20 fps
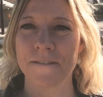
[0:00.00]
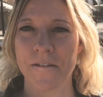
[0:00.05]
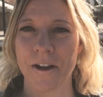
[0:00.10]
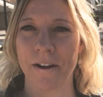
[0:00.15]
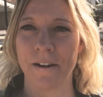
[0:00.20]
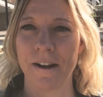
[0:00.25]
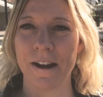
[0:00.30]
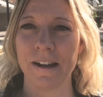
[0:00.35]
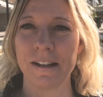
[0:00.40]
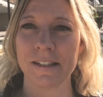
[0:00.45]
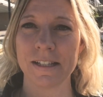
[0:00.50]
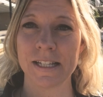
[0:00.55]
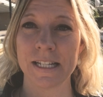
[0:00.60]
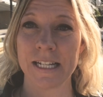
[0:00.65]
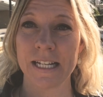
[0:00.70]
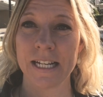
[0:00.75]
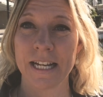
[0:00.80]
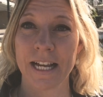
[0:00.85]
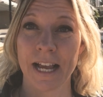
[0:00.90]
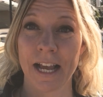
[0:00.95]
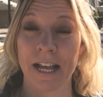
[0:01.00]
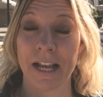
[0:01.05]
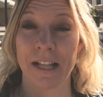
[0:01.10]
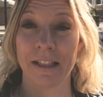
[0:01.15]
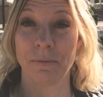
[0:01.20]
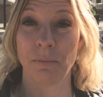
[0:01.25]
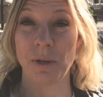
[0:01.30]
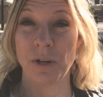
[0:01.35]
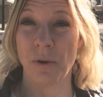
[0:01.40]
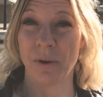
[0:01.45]
All right?
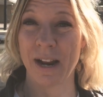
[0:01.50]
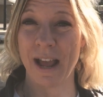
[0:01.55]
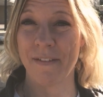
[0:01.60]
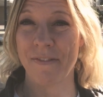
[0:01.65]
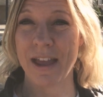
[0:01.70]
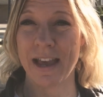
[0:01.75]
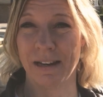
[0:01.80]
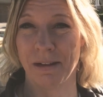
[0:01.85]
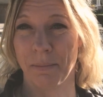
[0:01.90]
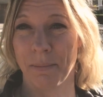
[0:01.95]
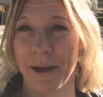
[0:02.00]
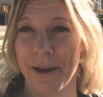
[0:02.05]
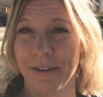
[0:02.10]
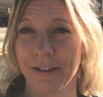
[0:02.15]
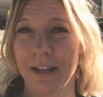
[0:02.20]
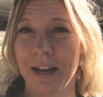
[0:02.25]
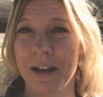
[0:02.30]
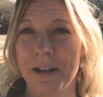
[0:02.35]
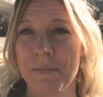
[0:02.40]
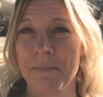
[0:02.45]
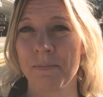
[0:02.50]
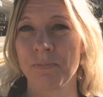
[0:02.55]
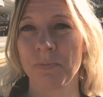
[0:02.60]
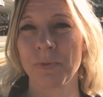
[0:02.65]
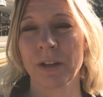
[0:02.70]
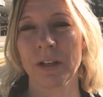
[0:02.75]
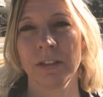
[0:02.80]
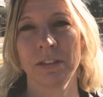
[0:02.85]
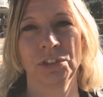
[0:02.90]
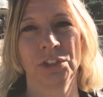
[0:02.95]
We don't have that in America.
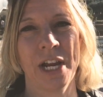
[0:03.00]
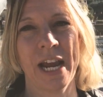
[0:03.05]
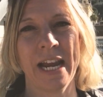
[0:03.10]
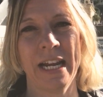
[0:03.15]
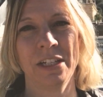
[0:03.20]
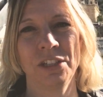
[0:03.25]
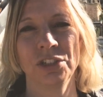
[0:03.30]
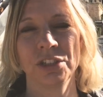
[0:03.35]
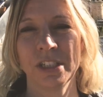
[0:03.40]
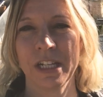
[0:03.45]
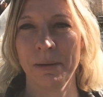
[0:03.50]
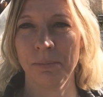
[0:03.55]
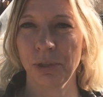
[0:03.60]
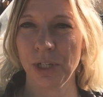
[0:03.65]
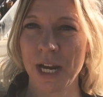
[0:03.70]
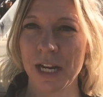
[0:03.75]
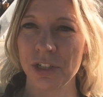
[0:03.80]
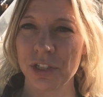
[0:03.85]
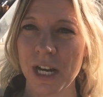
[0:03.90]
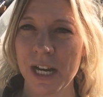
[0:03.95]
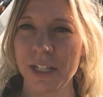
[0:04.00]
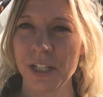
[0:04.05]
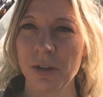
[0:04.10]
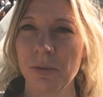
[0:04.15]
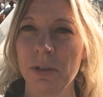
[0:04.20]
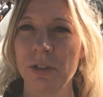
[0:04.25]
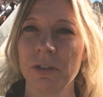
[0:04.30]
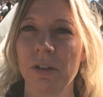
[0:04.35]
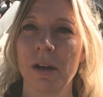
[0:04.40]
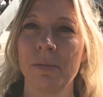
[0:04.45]
Keep change on you
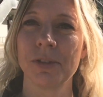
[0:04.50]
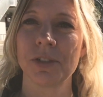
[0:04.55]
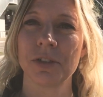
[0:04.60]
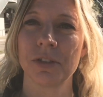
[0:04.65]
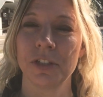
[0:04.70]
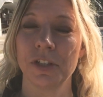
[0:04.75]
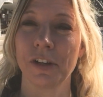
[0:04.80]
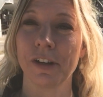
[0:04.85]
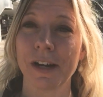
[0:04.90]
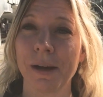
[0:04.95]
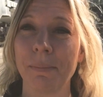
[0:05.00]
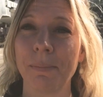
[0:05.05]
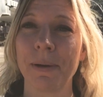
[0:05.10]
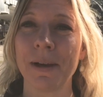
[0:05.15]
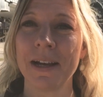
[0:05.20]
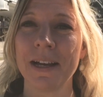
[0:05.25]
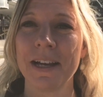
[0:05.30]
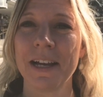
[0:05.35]
when you come to Europe,